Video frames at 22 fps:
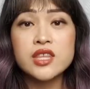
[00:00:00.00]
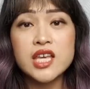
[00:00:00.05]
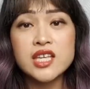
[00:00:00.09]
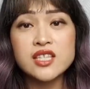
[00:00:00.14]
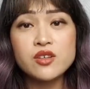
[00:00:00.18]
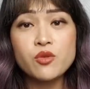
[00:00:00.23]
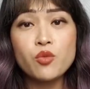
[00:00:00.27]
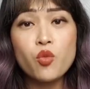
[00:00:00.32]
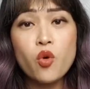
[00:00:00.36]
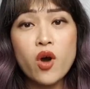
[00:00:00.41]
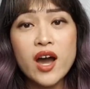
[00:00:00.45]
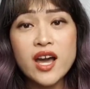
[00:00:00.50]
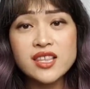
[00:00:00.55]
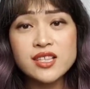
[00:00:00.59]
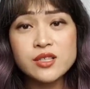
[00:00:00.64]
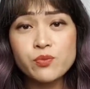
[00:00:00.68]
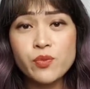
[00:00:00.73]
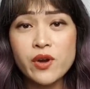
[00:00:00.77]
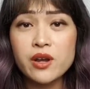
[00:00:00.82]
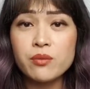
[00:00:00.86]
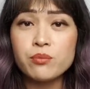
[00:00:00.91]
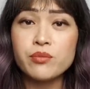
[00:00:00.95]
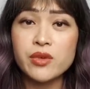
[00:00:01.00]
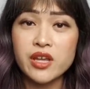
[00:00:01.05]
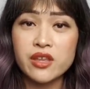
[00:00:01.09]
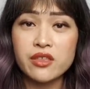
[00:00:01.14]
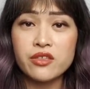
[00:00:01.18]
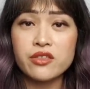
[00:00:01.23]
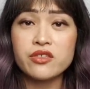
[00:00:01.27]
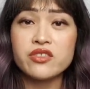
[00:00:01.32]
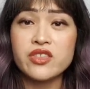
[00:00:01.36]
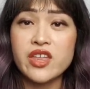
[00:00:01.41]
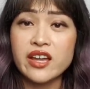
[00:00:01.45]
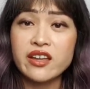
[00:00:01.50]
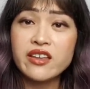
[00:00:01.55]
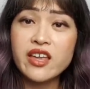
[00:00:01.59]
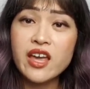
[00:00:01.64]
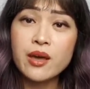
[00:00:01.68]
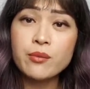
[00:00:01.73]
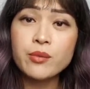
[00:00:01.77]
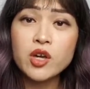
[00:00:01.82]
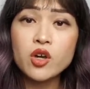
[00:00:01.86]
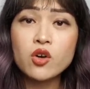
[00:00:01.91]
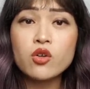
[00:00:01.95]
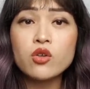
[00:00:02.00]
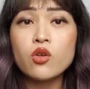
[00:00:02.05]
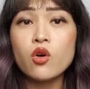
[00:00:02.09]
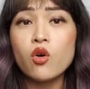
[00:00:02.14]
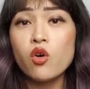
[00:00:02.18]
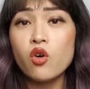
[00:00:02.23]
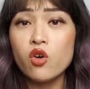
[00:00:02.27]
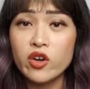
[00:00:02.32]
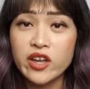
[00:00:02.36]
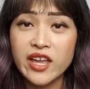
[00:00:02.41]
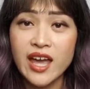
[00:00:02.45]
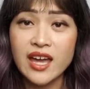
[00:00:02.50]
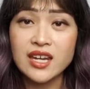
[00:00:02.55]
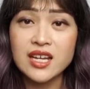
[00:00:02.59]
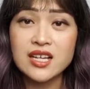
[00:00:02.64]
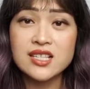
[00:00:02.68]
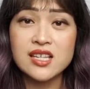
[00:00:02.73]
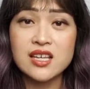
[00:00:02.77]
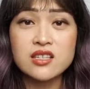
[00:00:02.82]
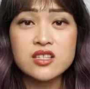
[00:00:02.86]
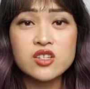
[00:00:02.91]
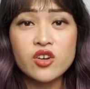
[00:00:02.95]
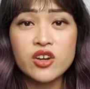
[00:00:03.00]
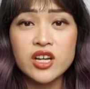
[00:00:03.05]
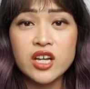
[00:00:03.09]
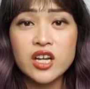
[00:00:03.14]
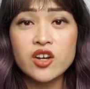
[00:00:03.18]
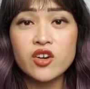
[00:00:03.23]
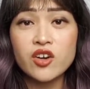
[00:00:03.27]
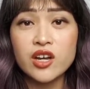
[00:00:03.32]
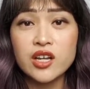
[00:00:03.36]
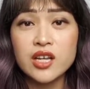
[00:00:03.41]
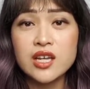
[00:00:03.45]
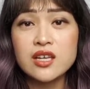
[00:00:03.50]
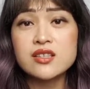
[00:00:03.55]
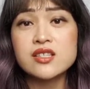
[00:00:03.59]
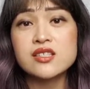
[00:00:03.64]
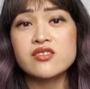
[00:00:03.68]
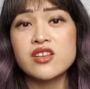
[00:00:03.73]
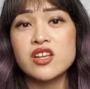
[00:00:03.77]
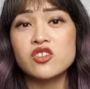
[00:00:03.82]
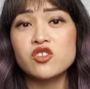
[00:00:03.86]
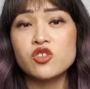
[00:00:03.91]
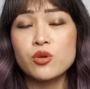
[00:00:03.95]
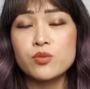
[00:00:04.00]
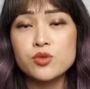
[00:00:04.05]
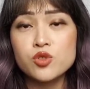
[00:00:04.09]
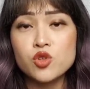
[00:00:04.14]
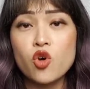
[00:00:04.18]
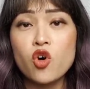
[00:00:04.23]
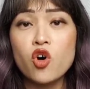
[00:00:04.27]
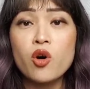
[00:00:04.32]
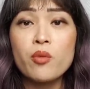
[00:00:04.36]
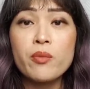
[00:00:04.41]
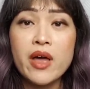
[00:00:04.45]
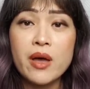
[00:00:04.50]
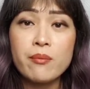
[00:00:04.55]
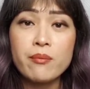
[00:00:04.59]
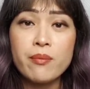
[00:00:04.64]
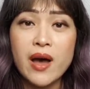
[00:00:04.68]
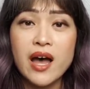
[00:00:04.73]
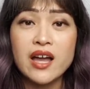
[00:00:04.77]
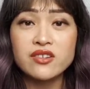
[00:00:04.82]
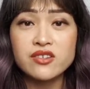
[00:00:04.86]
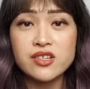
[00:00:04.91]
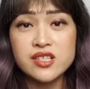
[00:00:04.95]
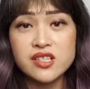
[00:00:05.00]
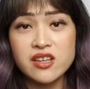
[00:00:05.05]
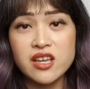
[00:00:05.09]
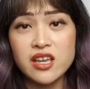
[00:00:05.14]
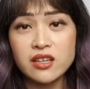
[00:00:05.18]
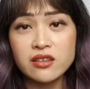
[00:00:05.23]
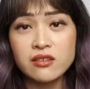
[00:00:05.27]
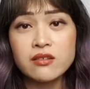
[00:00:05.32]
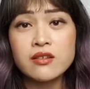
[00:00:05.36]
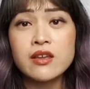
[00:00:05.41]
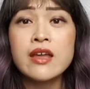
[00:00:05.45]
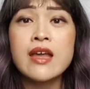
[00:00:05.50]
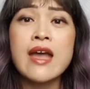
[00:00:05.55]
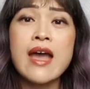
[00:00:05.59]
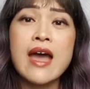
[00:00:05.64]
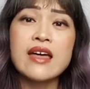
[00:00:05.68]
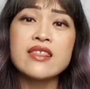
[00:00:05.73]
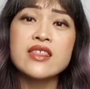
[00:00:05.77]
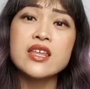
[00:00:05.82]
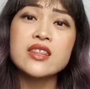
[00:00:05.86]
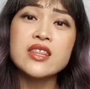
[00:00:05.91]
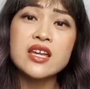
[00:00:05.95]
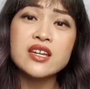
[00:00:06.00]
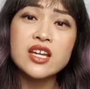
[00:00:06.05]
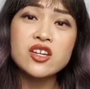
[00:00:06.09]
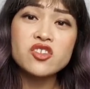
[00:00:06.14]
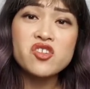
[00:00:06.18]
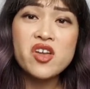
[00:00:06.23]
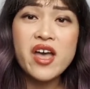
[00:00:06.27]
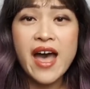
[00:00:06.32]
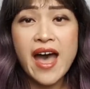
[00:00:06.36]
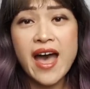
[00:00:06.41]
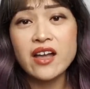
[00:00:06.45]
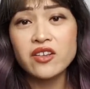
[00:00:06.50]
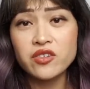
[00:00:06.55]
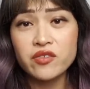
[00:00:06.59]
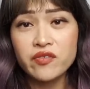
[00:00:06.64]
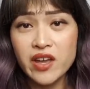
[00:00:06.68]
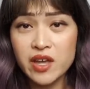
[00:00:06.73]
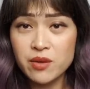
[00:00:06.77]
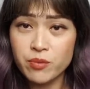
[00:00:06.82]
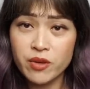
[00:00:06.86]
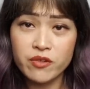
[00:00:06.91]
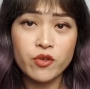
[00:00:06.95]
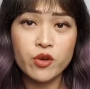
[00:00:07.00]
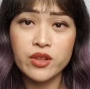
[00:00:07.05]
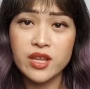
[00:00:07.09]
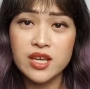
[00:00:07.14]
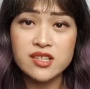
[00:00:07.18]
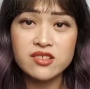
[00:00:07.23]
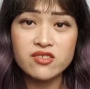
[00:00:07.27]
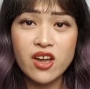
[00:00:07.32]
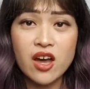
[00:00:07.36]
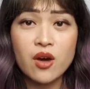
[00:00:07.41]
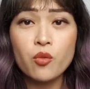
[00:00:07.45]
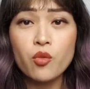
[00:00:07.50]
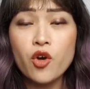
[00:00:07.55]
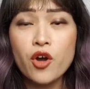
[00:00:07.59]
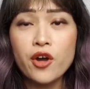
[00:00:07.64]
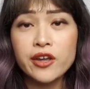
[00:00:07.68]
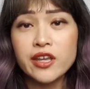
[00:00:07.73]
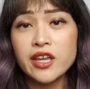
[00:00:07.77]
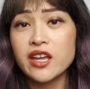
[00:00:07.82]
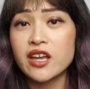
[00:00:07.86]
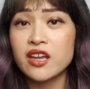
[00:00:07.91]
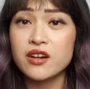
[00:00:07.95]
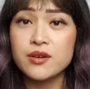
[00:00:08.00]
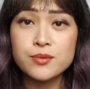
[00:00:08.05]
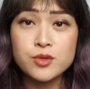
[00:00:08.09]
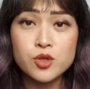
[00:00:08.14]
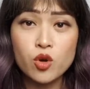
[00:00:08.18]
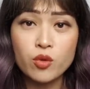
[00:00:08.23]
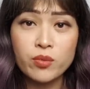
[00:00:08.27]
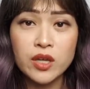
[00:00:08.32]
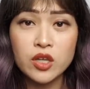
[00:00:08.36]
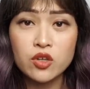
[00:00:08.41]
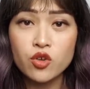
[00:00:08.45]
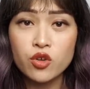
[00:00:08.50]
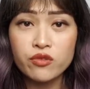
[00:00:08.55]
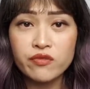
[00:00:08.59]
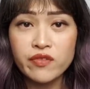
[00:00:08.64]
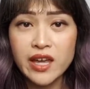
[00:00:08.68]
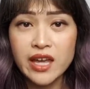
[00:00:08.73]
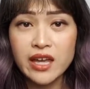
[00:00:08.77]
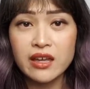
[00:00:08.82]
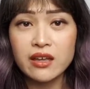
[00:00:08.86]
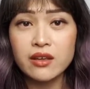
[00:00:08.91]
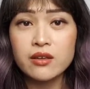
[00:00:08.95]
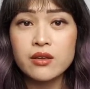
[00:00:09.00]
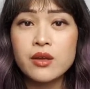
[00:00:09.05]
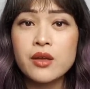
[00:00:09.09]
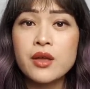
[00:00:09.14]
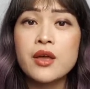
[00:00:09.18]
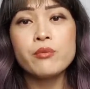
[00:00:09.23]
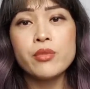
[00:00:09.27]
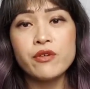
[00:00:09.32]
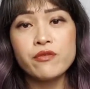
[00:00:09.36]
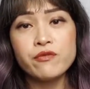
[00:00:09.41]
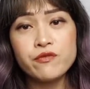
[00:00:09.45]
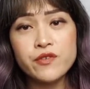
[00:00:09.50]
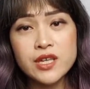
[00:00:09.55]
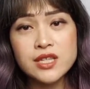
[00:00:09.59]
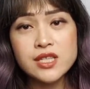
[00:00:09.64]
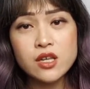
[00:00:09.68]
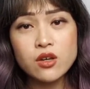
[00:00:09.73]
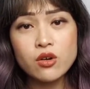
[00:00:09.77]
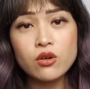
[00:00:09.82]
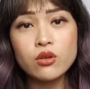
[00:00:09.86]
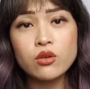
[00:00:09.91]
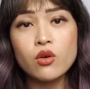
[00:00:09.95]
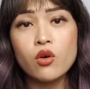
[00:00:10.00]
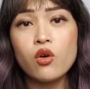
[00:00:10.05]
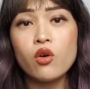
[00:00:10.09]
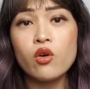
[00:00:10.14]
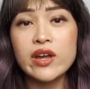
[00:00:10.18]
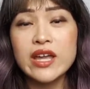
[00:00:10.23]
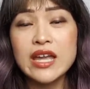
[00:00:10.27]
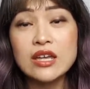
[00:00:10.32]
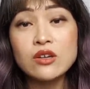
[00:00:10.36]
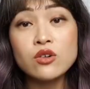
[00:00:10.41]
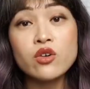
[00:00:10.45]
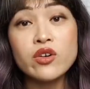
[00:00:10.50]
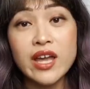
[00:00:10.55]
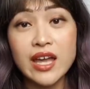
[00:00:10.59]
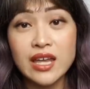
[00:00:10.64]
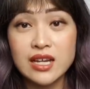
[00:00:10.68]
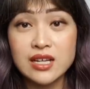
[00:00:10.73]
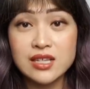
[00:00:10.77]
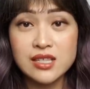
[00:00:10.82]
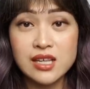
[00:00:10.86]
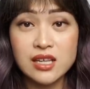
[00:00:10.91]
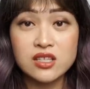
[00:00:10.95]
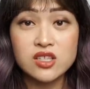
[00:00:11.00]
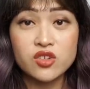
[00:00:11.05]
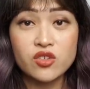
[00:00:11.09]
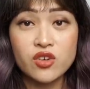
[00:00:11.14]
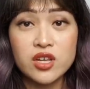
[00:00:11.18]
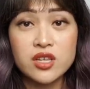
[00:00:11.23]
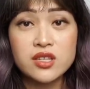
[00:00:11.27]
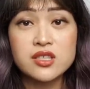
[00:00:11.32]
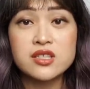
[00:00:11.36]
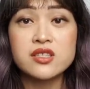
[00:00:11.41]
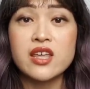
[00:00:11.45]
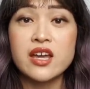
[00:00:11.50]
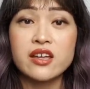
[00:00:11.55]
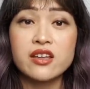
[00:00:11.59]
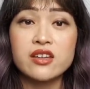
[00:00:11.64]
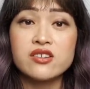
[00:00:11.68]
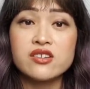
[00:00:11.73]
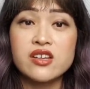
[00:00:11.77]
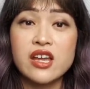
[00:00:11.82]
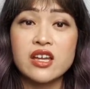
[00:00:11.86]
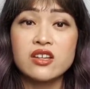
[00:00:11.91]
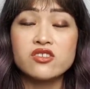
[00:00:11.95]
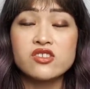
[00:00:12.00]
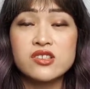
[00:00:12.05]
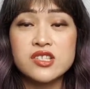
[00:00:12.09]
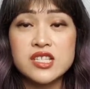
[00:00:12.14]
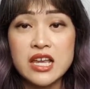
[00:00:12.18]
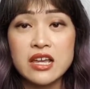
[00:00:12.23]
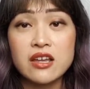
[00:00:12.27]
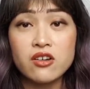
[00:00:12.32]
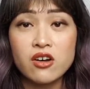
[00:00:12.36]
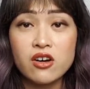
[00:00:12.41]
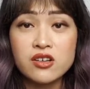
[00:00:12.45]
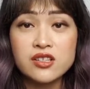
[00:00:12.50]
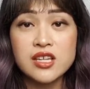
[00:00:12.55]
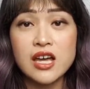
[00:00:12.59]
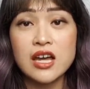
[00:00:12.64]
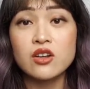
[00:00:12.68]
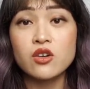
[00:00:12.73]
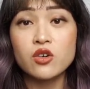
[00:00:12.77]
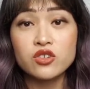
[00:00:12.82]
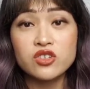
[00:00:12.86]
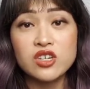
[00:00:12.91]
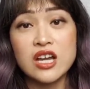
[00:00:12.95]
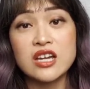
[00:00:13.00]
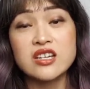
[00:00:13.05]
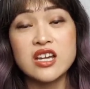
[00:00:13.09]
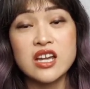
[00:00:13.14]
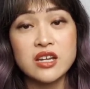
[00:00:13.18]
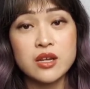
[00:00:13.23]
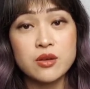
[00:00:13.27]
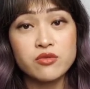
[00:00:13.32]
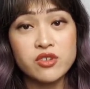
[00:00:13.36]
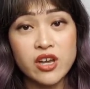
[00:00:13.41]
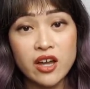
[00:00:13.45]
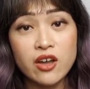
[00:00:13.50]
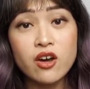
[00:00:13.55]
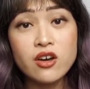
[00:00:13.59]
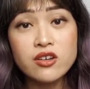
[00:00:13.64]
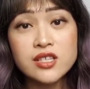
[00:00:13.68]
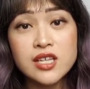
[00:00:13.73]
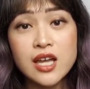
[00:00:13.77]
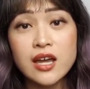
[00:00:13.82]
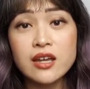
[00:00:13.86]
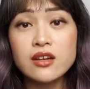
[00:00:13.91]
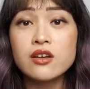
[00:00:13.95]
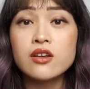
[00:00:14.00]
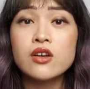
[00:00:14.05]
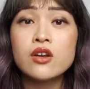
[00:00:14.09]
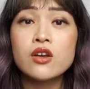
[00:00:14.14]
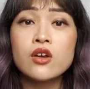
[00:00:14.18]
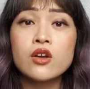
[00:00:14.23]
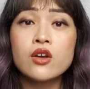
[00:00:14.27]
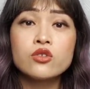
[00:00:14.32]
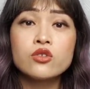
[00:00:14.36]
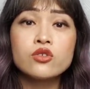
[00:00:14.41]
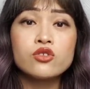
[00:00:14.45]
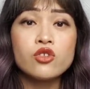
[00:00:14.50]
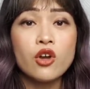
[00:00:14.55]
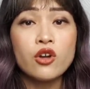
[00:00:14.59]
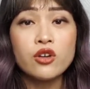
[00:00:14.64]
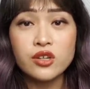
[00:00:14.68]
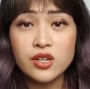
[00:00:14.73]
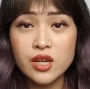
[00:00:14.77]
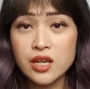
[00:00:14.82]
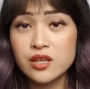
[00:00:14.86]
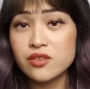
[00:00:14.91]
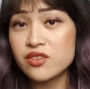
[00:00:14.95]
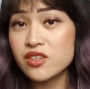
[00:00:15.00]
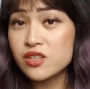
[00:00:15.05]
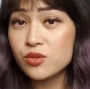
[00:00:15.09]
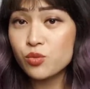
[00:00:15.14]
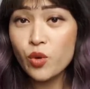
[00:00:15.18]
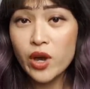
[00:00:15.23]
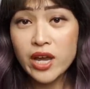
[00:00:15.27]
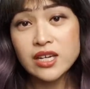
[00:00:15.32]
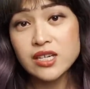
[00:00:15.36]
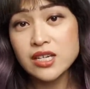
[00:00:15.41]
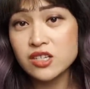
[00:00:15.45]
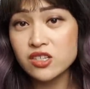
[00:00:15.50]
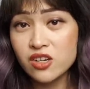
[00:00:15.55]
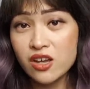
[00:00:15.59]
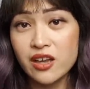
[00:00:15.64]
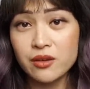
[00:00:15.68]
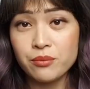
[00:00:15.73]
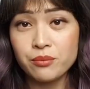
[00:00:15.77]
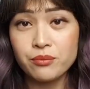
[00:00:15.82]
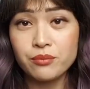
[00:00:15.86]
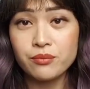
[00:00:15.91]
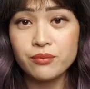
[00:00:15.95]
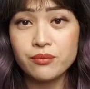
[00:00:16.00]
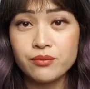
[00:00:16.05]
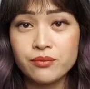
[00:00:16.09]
There's a widespread myth that chemical or organic sunscreen ingredients need to absorb and bind to skin, and then they need to activate before they start working and absorbing U V. But physical or inorganic sunscreens that contain zinc oxide or titanium dioxide don't need this waiting time.